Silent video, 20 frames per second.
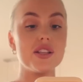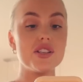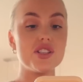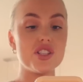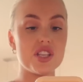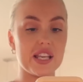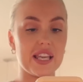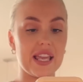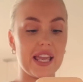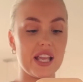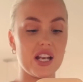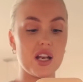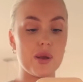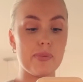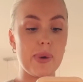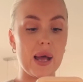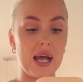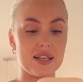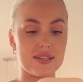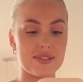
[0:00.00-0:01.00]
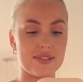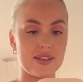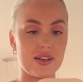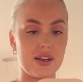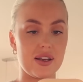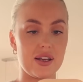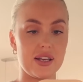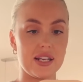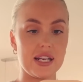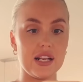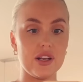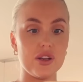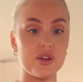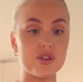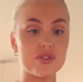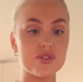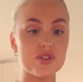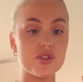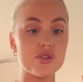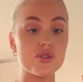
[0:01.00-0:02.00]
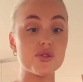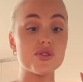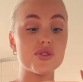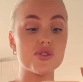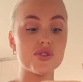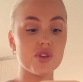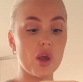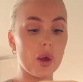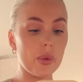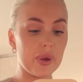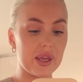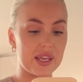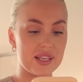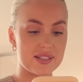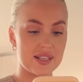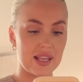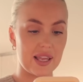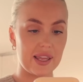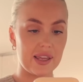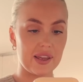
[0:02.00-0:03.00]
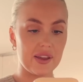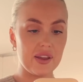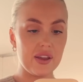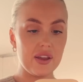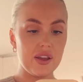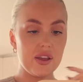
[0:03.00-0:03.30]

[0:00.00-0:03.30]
chicken pasta, and it looks so easy.